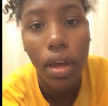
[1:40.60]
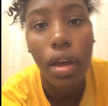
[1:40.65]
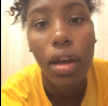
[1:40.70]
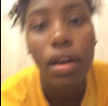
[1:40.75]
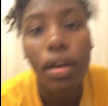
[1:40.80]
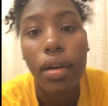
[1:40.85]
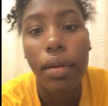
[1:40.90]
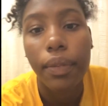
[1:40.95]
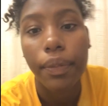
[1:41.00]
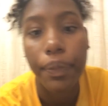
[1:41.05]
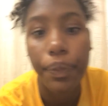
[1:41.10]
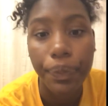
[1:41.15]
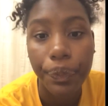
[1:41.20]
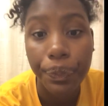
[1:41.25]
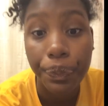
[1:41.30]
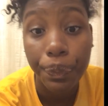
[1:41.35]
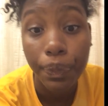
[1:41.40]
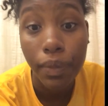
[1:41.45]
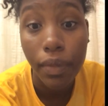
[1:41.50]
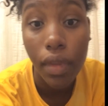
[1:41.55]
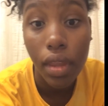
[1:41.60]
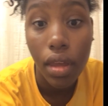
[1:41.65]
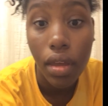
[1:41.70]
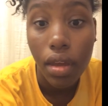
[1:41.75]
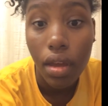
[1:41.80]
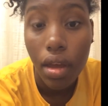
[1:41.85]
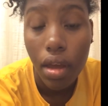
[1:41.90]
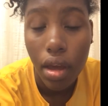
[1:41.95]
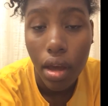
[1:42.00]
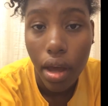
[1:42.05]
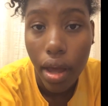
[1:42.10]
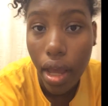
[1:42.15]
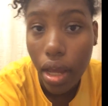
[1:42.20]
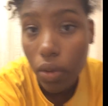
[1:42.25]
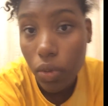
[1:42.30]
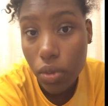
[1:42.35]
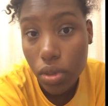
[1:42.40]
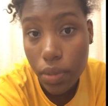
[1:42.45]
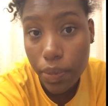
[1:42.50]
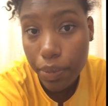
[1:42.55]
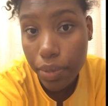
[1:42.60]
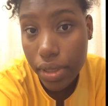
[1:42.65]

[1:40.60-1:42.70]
I will